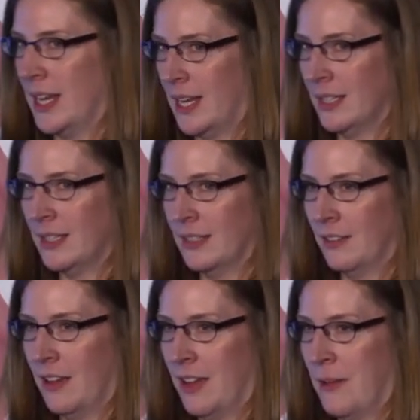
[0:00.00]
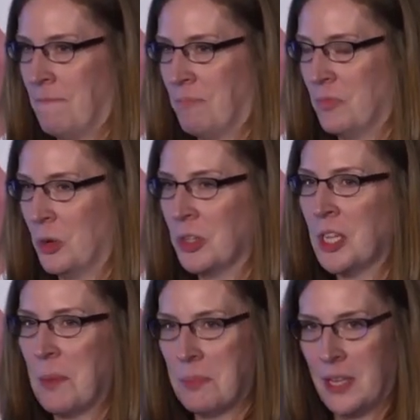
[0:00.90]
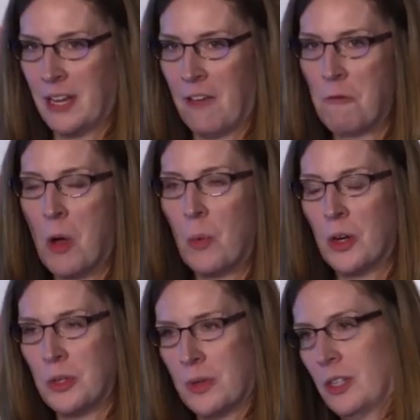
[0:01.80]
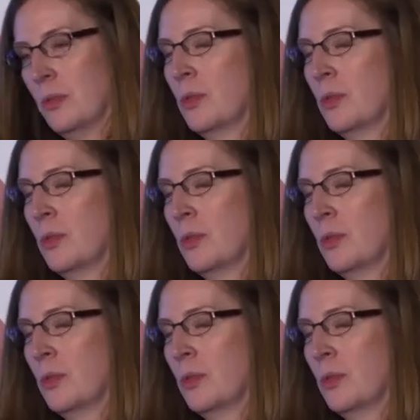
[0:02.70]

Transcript: taste or sampling of what we're doing